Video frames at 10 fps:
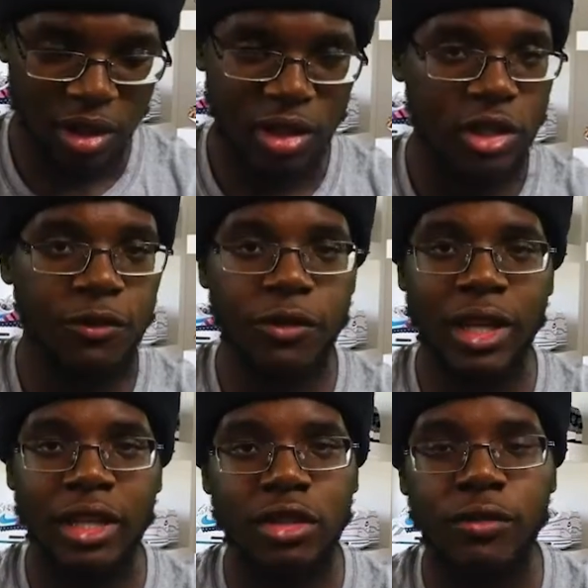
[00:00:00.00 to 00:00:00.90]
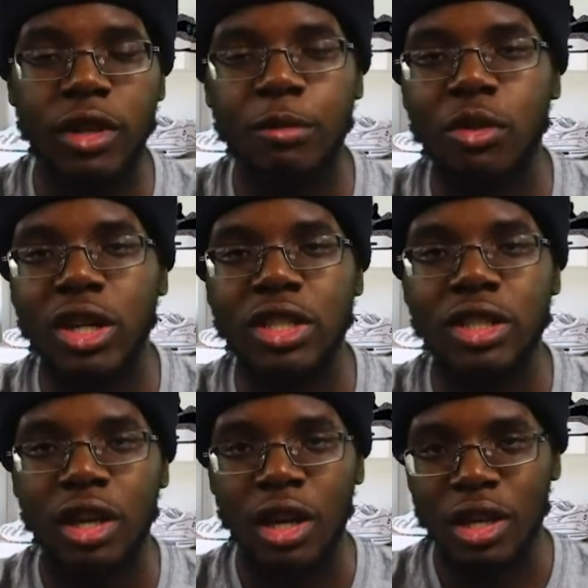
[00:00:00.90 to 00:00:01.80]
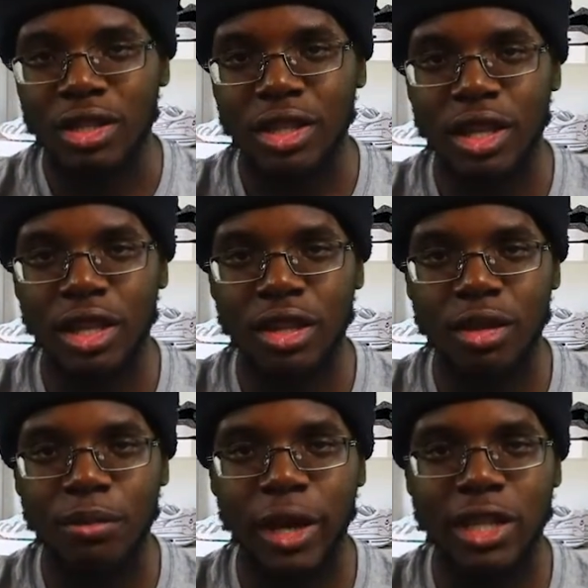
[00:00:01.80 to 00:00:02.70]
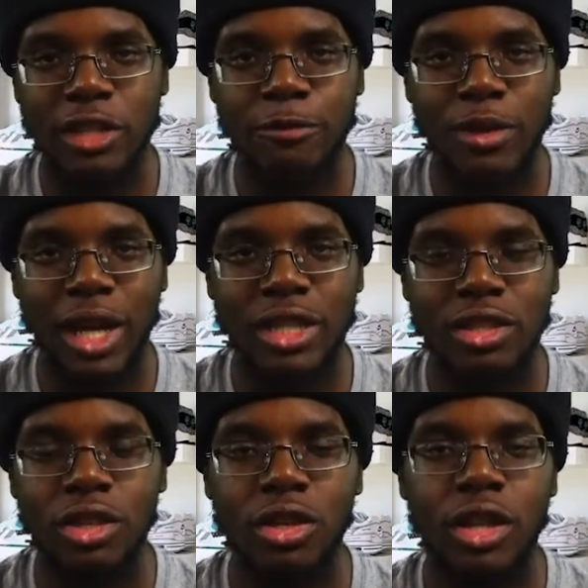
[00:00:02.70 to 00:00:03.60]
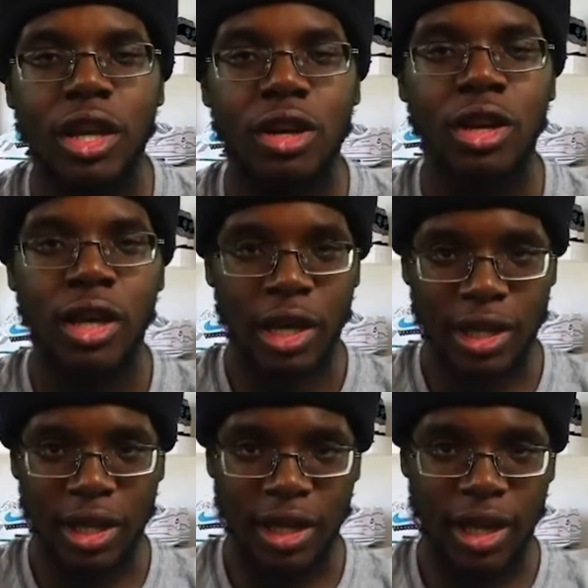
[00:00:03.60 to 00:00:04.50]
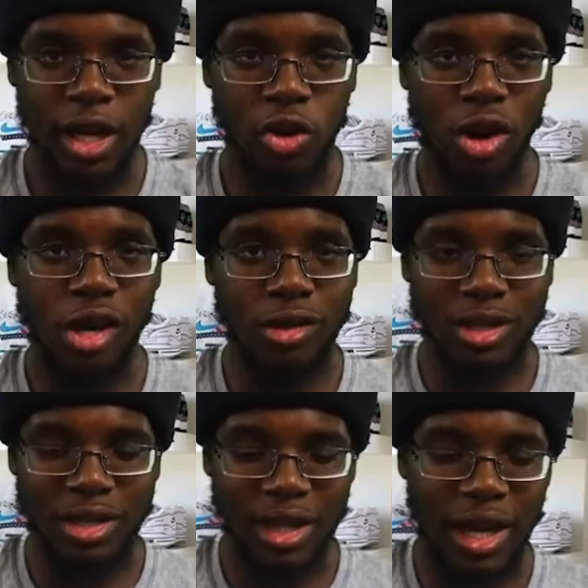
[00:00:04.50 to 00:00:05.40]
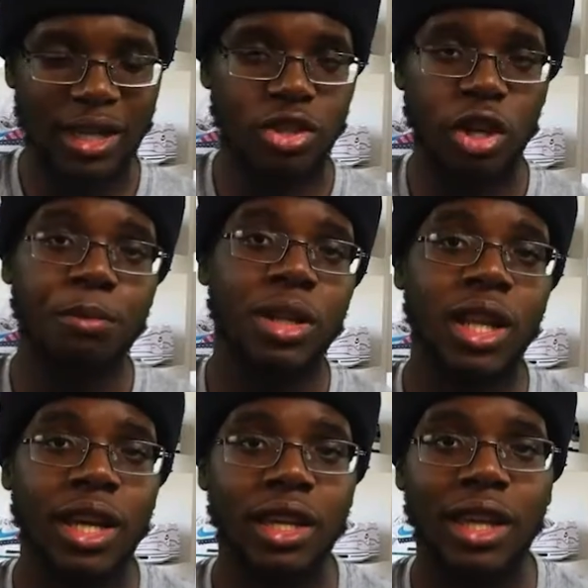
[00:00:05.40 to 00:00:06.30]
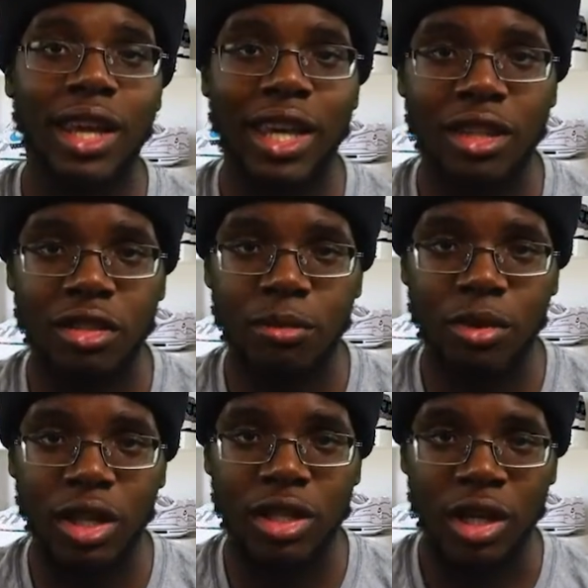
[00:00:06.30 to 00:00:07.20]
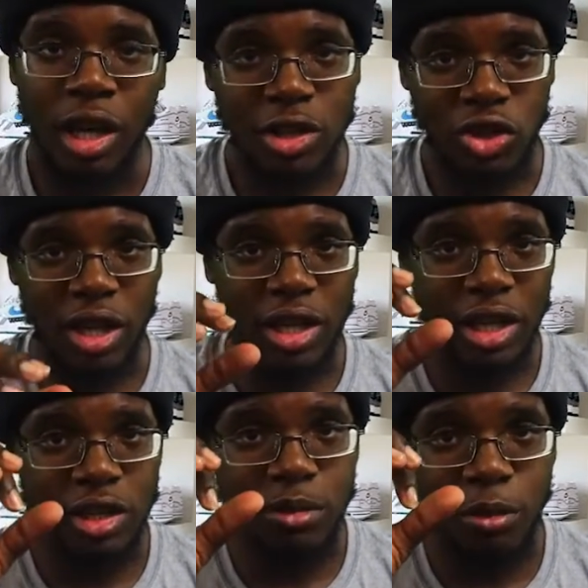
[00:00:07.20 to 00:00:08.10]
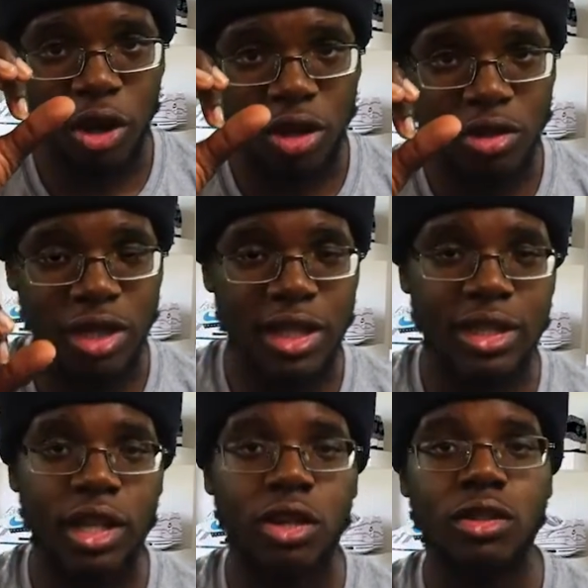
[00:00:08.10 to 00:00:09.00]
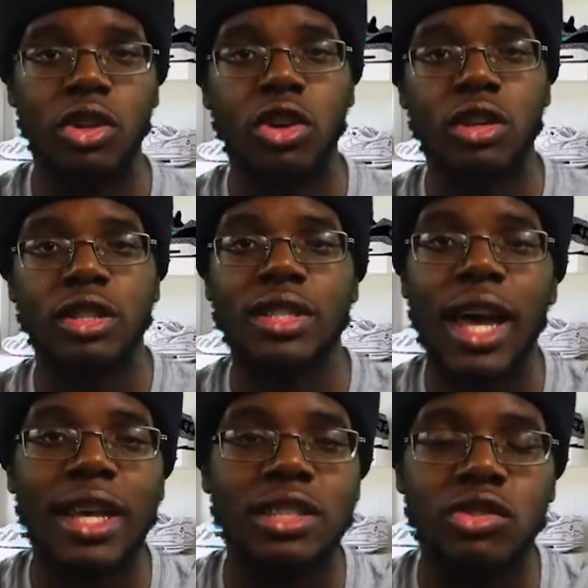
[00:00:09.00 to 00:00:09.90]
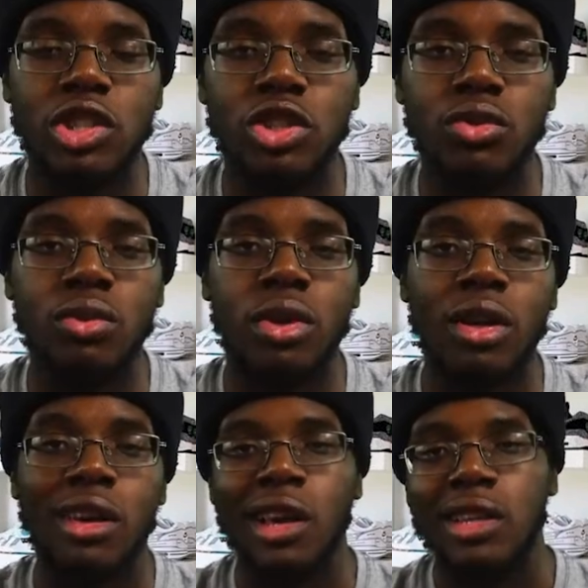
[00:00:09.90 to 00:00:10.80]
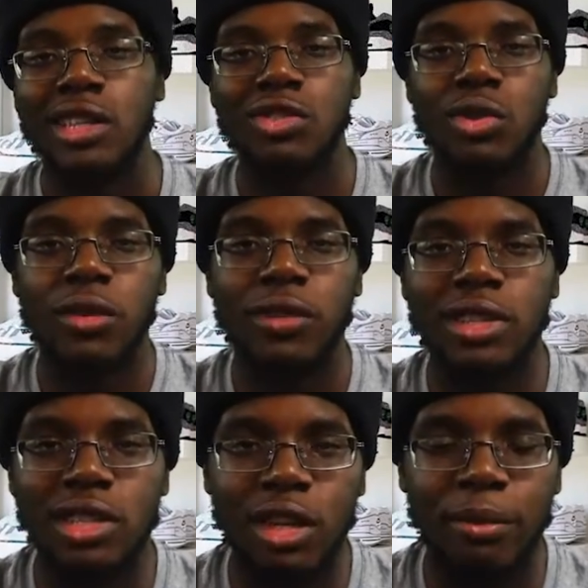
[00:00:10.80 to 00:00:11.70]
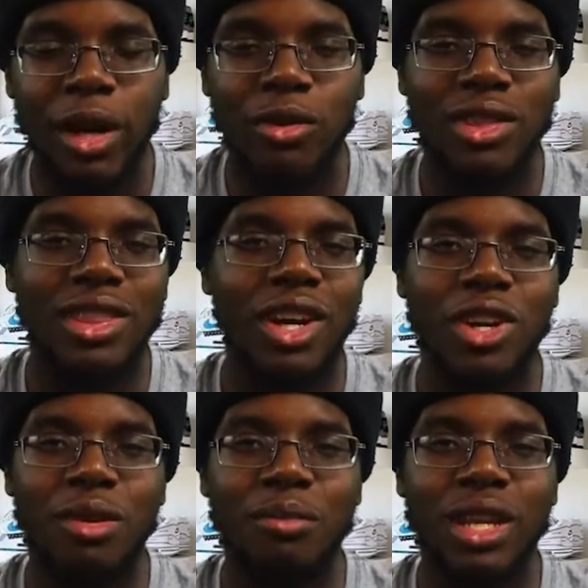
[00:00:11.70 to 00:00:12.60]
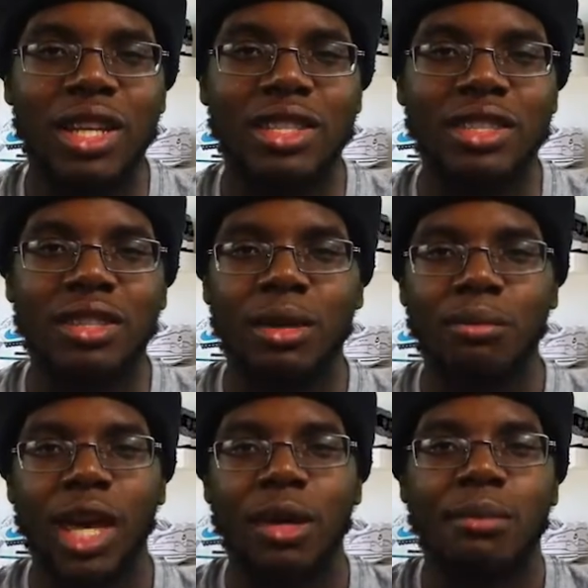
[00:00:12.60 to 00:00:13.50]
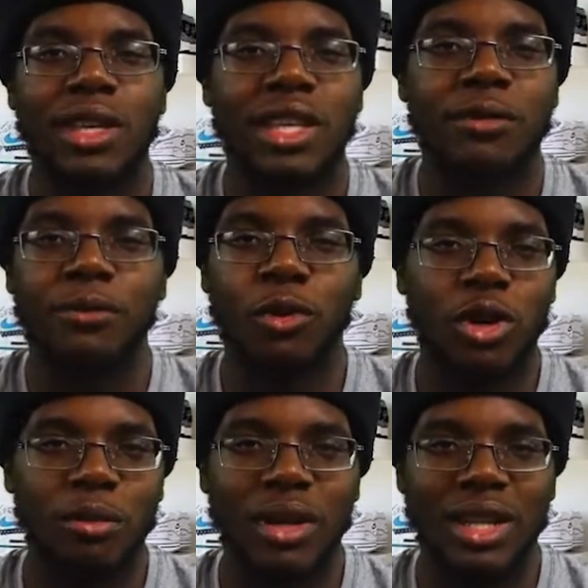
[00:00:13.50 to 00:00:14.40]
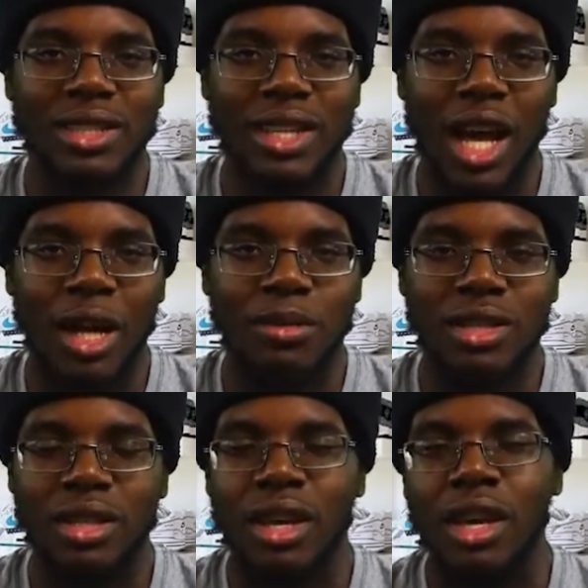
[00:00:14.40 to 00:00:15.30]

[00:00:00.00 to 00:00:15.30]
flicks of the brush to get the paint splotches on there, and then later on you can see that I started plucking the end of the brush so I can get smaller details on the sides of the shoe. This roughly took about 30 minutes, maybe 40 minutes tops.